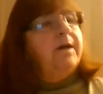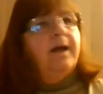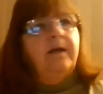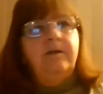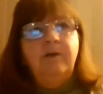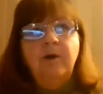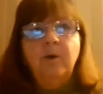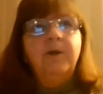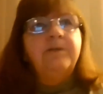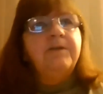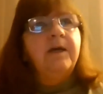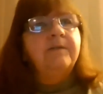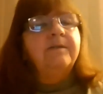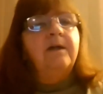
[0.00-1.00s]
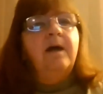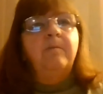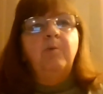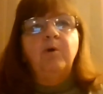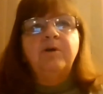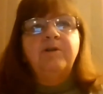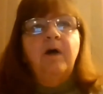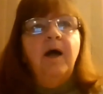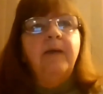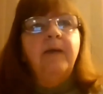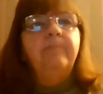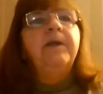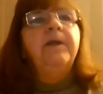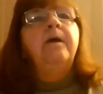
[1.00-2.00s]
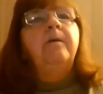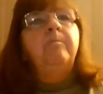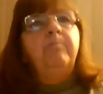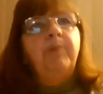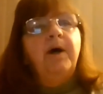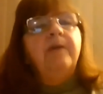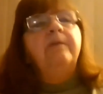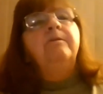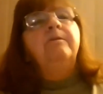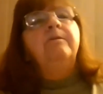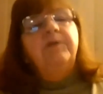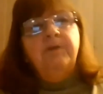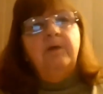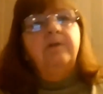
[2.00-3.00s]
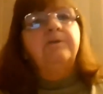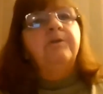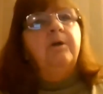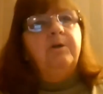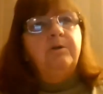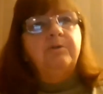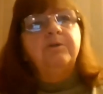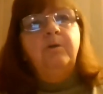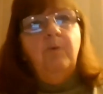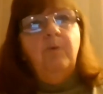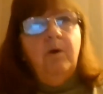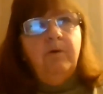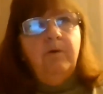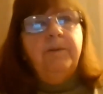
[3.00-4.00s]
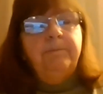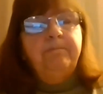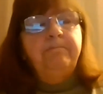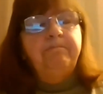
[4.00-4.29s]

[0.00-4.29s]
And I know it takes a lot more time, but the results are usually worth it.